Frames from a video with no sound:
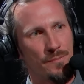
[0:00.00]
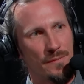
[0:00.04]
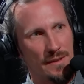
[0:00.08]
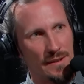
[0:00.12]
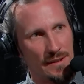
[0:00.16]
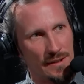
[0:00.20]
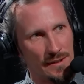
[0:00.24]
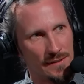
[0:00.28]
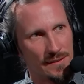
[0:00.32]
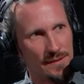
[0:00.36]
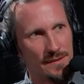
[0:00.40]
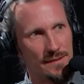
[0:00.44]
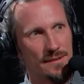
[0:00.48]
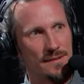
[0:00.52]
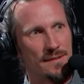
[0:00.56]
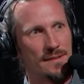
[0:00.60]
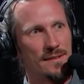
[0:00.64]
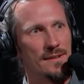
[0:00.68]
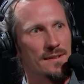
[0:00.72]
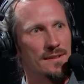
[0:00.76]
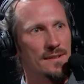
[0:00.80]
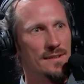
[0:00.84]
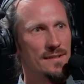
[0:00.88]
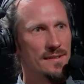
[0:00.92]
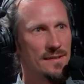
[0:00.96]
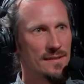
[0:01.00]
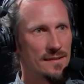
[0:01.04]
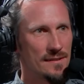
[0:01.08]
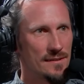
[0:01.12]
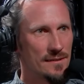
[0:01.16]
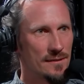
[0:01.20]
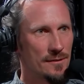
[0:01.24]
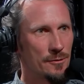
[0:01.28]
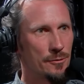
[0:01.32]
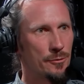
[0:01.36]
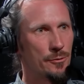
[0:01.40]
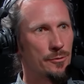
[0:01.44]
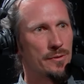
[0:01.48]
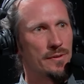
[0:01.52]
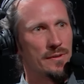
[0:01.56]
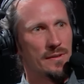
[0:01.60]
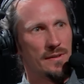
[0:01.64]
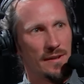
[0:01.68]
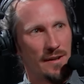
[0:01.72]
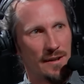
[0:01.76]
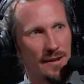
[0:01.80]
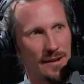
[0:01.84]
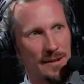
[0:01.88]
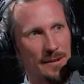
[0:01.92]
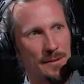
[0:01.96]
yes, it is a good
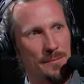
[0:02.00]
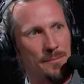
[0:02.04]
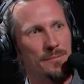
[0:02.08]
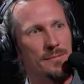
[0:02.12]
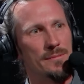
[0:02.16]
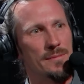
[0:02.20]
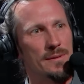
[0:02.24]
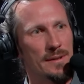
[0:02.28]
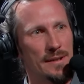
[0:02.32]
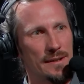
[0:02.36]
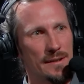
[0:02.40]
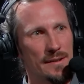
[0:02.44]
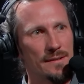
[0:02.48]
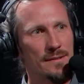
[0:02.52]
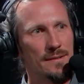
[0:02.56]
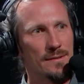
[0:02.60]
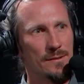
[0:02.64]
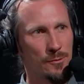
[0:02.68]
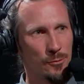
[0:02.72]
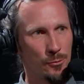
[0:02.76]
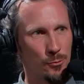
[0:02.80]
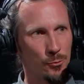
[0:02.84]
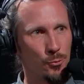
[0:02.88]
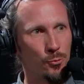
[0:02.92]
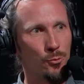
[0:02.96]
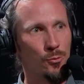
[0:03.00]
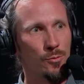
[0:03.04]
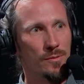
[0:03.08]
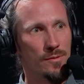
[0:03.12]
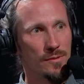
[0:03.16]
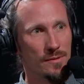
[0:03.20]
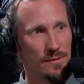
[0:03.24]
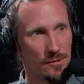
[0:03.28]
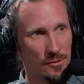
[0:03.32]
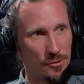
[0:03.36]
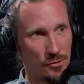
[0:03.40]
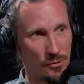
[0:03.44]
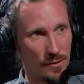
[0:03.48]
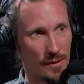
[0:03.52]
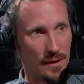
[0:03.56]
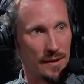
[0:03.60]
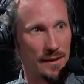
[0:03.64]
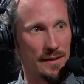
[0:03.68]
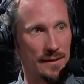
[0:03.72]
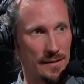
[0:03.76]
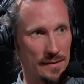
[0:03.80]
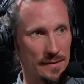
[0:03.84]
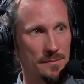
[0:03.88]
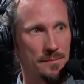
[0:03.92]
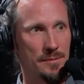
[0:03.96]
time to
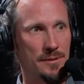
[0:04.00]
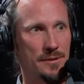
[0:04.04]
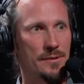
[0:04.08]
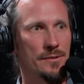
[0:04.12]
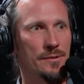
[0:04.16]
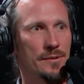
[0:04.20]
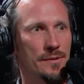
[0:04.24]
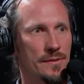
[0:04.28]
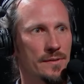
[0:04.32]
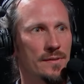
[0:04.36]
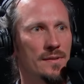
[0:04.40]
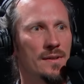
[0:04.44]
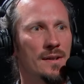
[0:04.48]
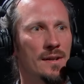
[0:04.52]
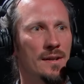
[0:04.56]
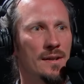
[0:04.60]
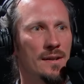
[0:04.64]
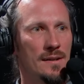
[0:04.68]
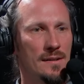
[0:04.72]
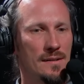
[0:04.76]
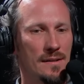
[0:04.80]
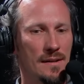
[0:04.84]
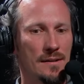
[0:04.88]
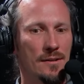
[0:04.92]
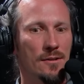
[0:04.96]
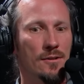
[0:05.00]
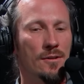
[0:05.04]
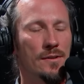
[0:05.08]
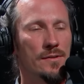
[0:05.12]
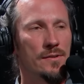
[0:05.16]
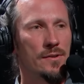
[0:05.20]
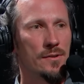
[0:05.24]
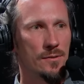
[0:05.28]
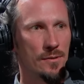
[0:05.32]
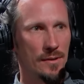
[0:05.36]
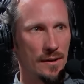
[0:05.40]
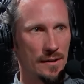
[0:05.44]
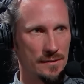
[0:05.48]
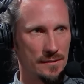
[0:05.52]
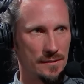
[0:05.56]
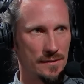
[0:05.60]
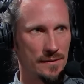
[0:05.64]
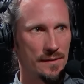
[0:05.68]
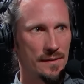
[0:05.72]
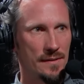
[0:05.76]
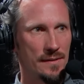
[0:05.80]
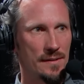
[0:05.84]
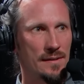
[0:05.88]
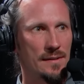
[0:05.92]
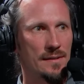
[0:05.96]
try, because they also
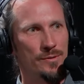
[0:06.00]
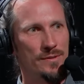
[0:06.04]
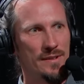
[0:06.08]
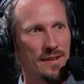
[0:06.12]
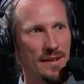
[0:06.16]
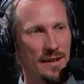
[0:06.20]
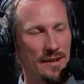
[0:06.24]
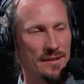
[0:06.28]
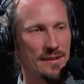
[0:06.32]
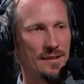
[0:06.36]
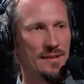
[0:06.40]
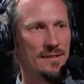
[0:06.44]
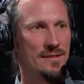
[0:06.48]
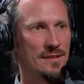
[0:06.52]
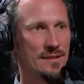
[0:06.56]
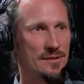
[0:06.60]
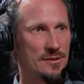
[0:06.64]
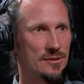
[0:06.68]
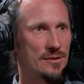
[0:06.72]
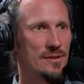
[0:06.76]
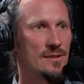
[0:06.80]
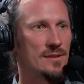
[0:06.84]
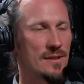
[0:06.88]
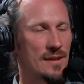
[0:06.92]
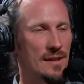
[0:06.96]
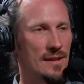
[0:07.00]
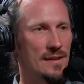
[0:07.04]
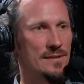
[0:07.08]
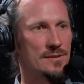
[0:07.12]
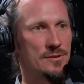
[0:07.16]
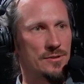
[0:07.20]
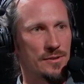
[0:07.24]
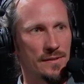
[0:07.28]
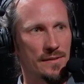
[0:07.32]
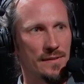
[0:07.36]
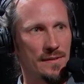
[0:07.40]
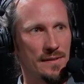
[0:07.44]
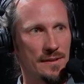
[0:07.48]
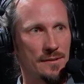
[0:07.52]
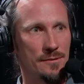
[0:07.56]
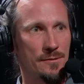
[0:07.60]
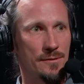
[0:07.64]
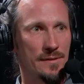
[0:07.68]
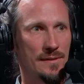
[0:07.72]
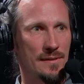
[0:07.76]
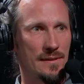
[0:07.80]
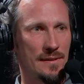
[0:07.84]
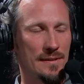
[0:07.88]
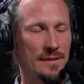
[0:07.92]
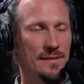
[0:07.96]
understand taking digital culture
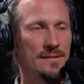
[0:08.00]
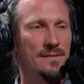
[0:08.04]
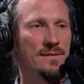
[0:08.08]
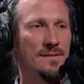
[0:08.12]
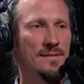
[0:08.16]
seriously.